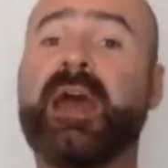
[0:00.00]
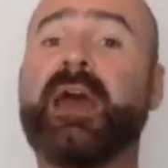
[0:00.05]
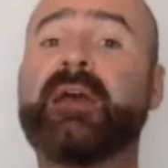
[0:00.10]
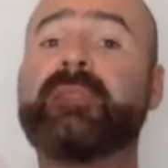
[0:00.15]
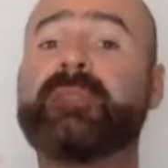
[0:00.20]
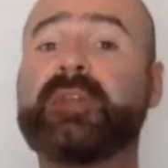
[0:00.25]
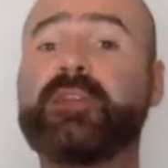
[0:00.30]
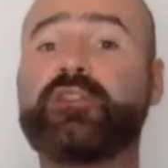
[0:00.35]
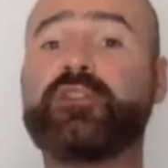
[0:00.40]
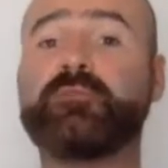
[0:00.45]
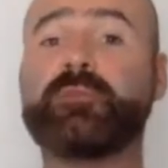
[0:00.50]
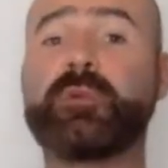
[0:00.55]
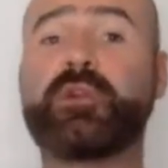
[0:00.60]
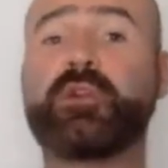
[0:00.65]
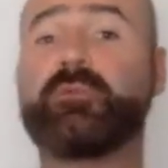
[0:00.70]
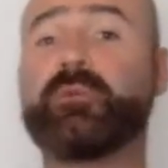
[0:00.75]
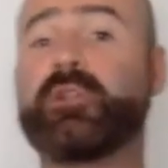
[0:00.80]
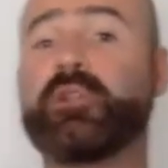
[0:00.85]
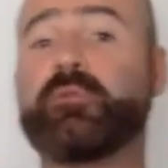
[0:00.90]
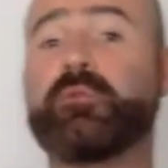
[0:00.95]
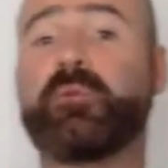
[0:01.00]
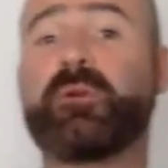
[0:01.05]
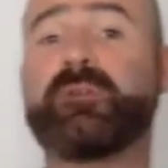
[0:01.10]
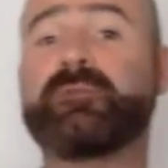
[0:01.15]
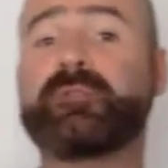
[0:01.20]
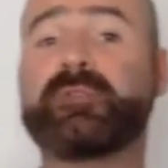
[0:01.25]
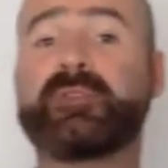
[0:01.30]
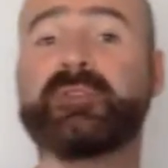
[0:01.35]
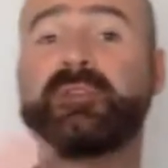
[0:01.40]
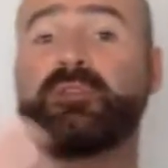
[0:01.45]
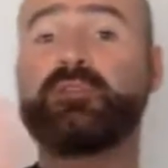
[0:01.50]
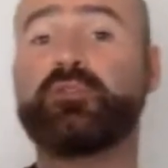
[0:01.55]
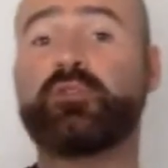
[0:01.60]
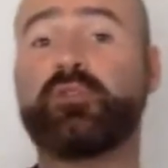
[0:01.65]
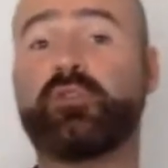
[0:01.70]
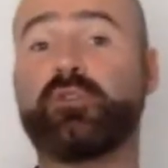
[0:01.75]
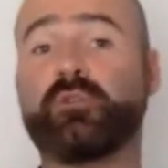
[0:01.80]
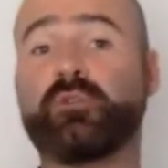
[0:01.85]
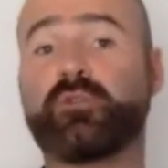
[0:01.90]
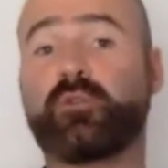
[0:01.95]
And they should be coming up, whether it's in
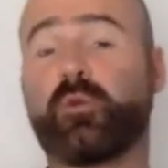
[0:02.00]
your